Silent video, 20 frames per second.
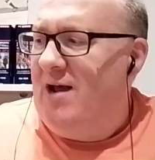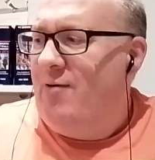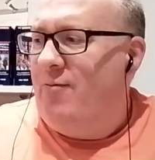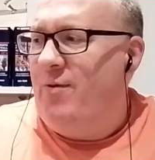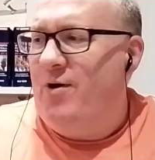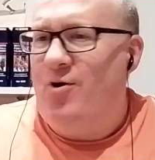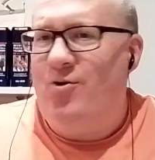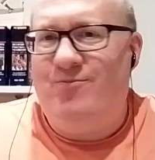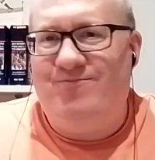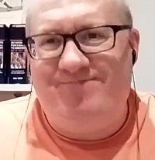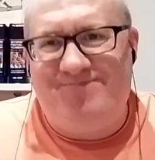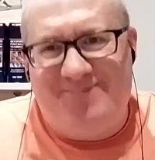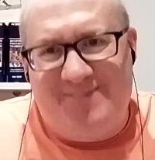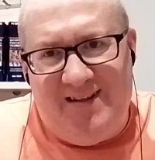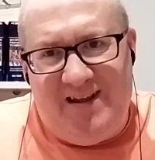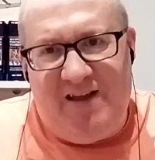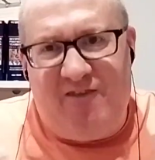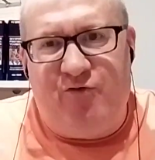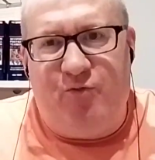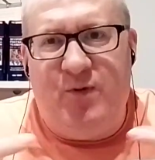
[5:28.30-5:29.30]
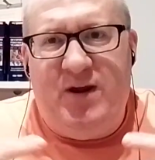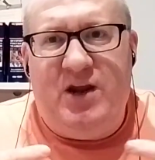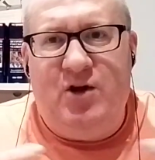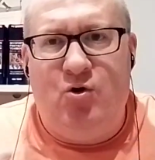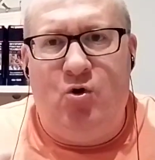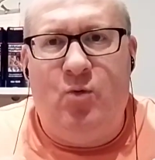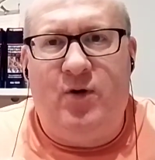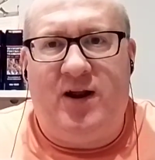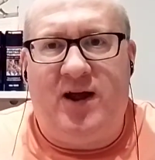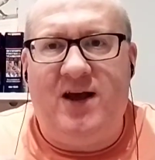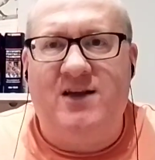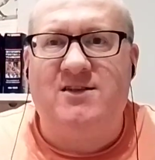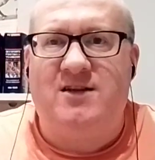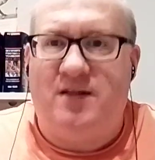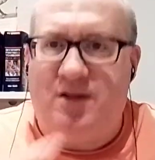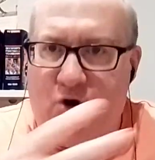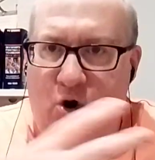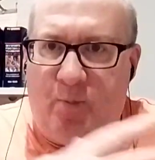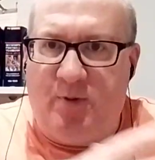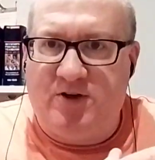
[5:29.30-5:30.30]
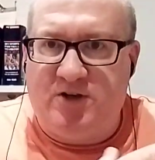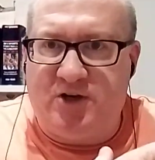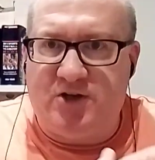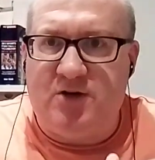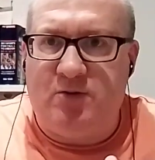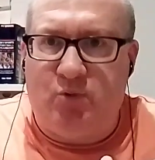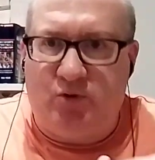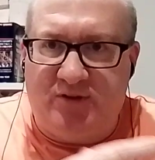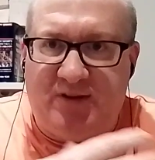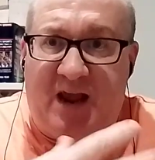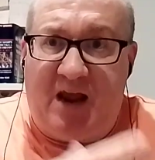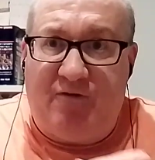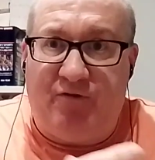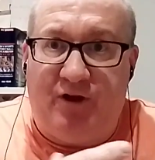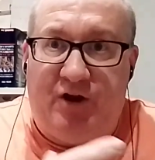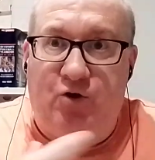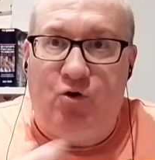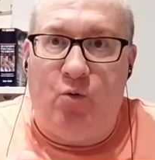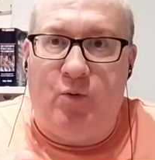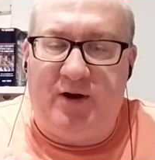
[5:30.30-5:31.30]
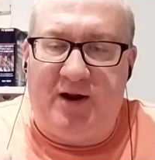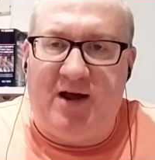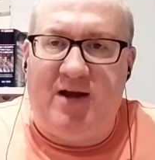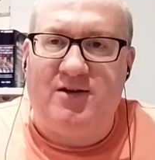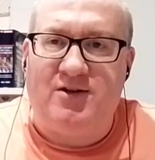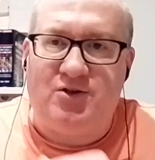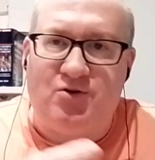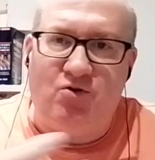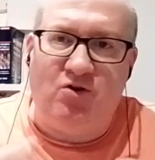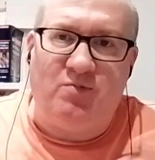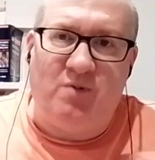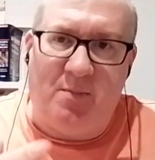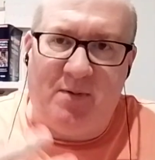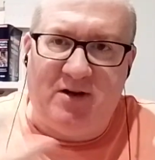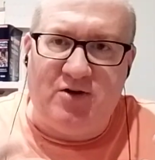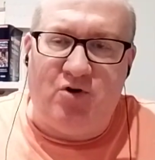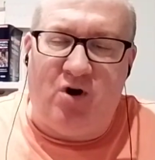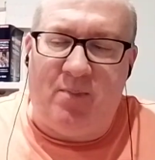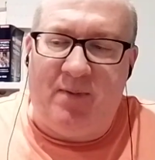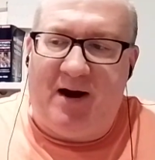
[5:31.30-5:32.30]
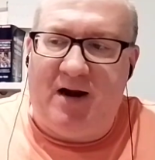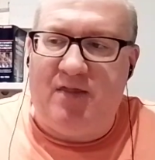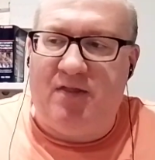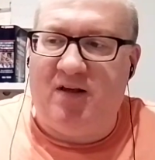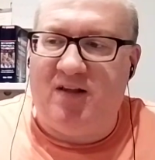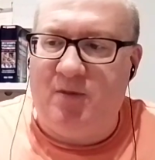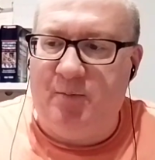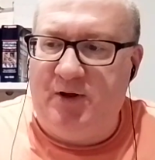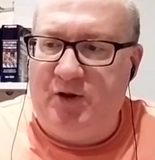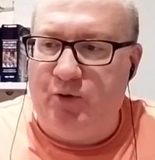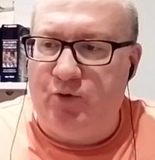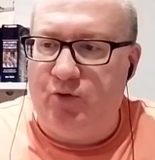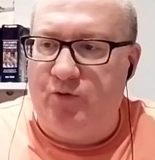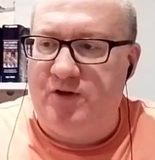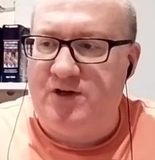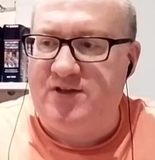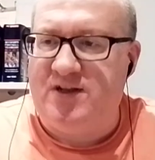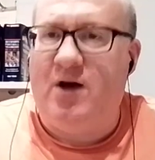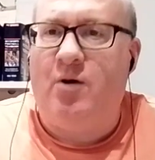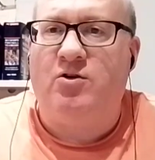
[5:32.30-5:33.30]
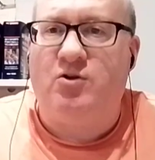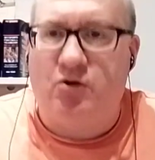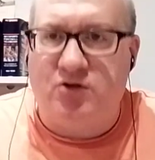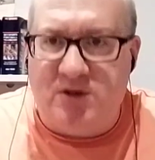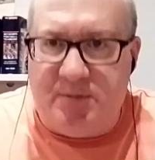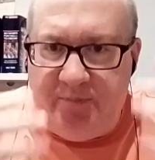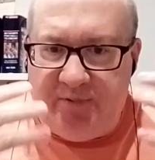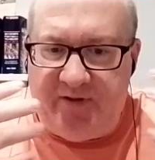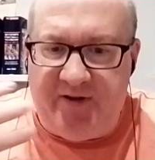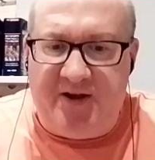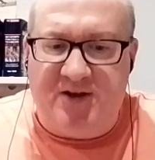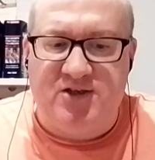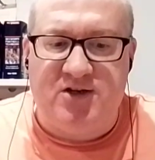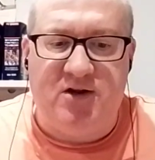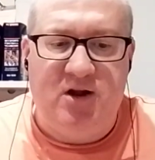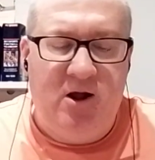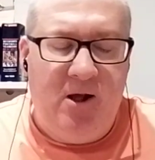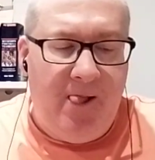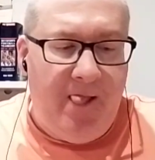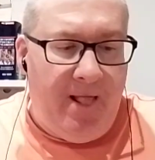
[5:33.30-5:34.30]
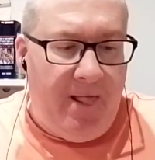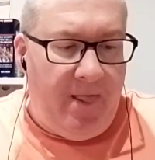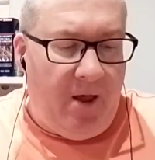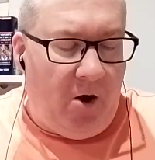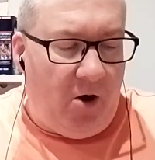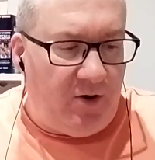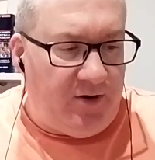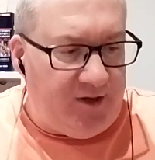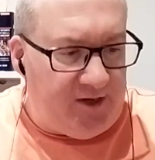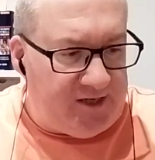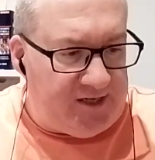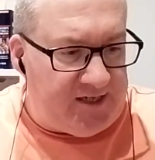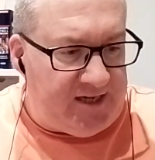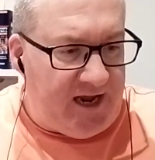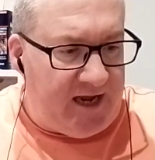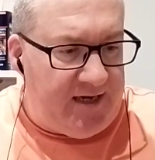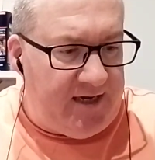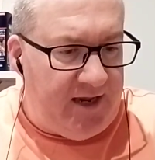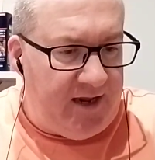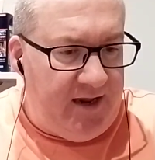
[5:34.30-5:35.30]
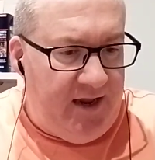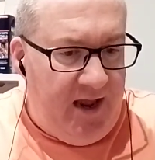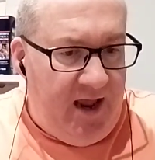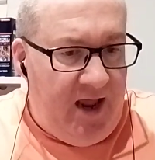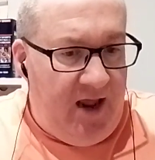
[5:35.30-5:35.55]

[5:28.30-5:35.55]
Well, if we know what it is, then the opposition will definitely know what it is. So it's maybe not a bad thing that we don't know the style, as long as the players understand it.